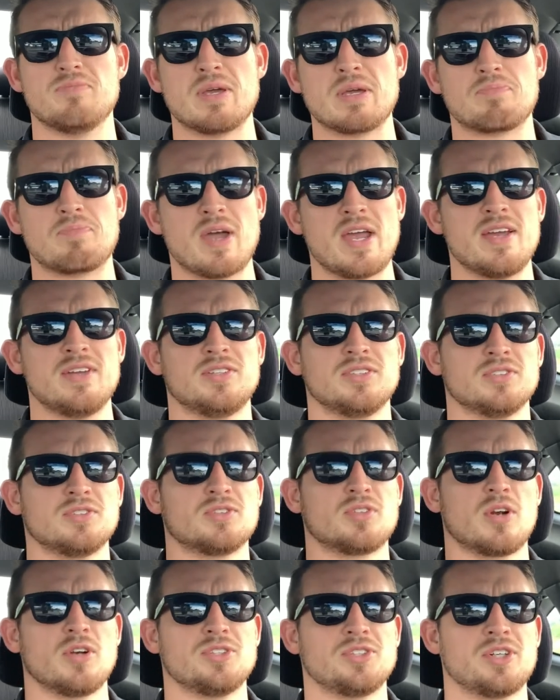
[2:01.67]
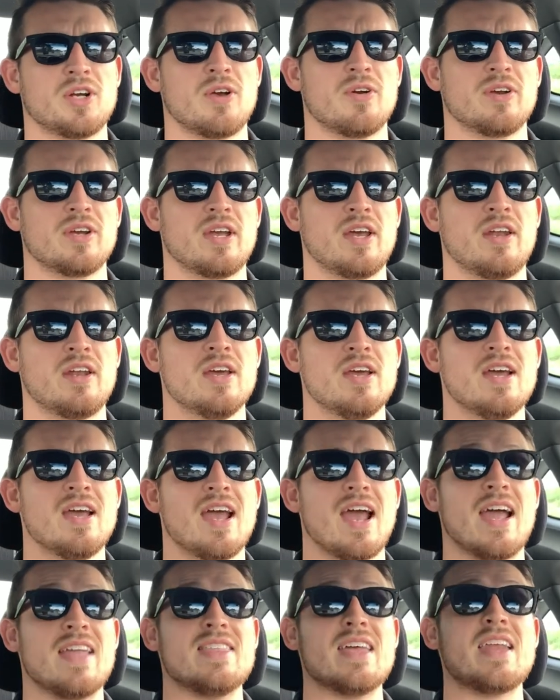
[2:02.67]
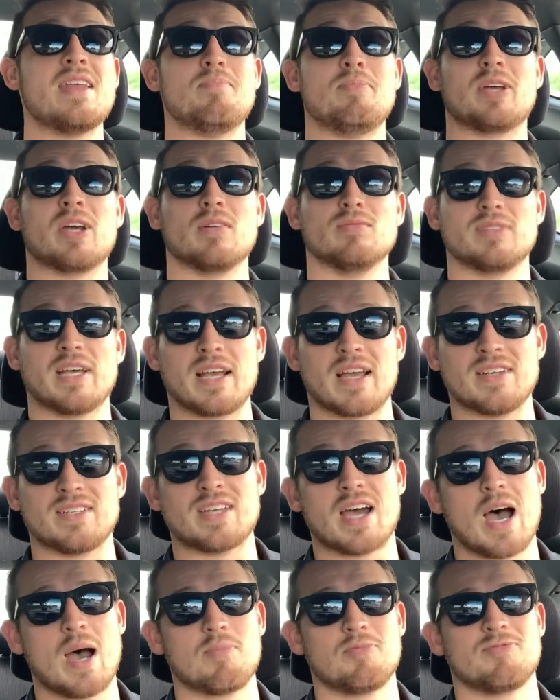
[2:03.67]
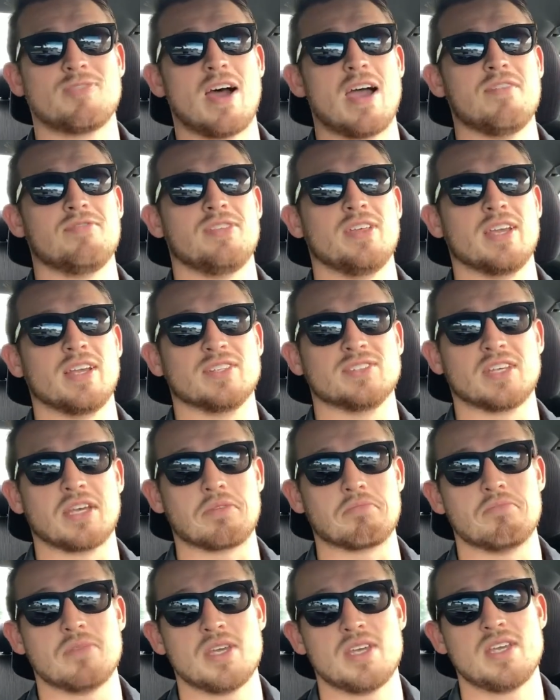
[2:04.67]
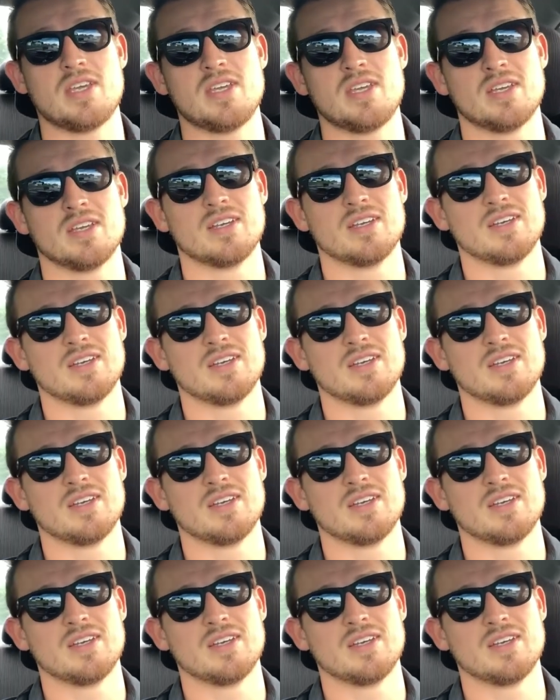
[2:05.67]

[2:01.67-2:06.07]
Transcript: big pages start sharing it. And then it becomes like a top five thing. It's like me,